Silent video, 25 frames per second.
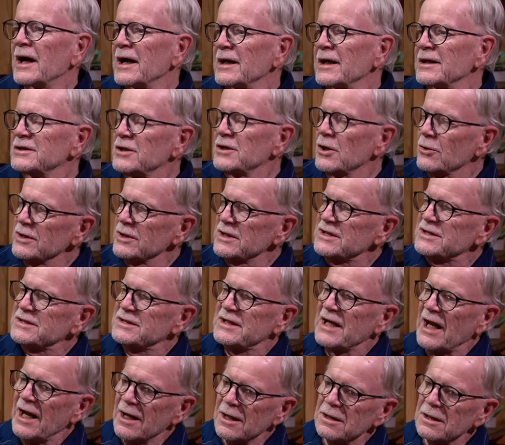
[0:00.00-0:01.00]
know
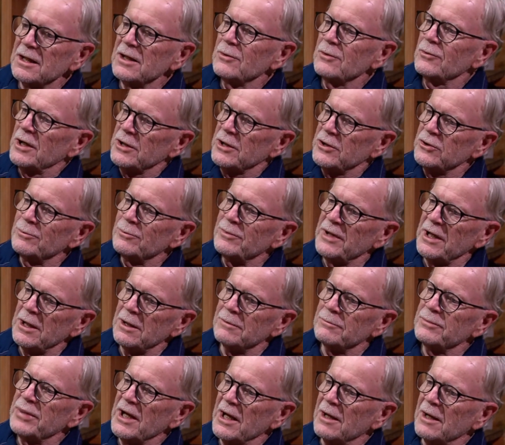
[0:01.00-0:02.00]
exactly what you mean,
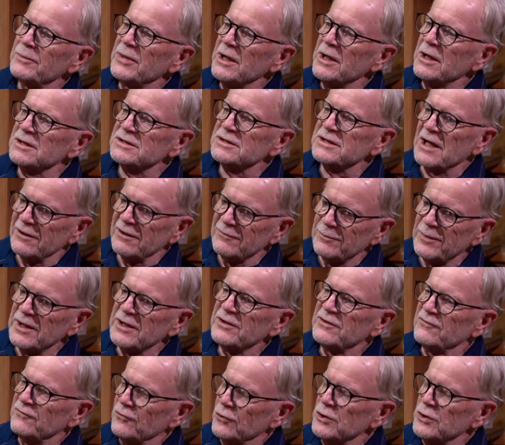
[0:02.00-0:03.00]
Pam, because I've been
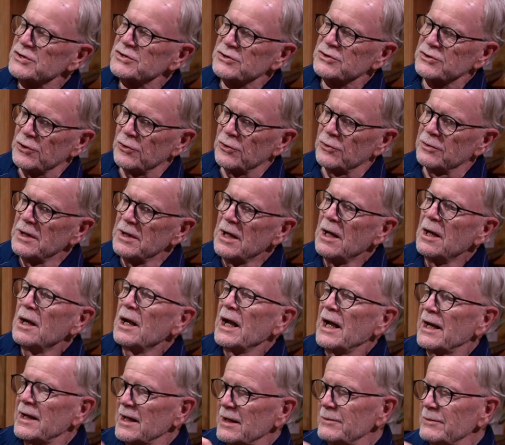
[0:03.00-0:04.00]
divorced too.
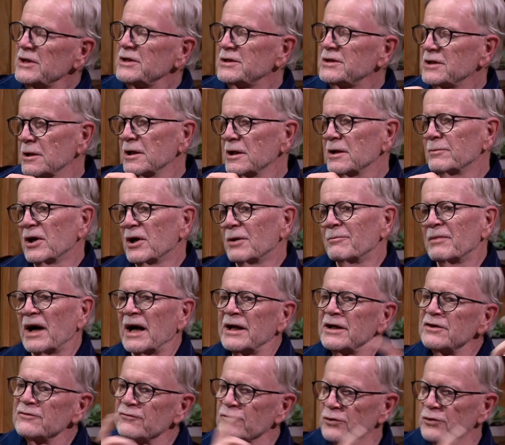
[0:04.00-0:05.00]
And let me tell you about my
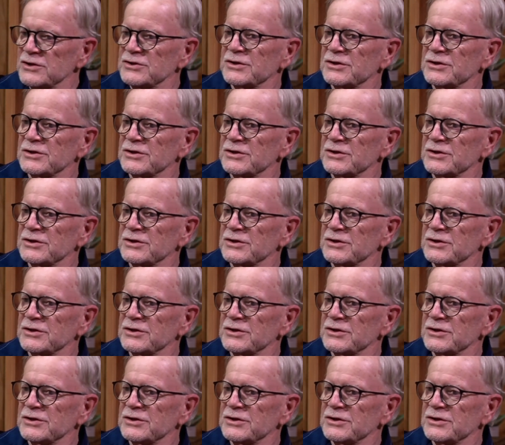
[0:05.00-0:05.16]
divorces.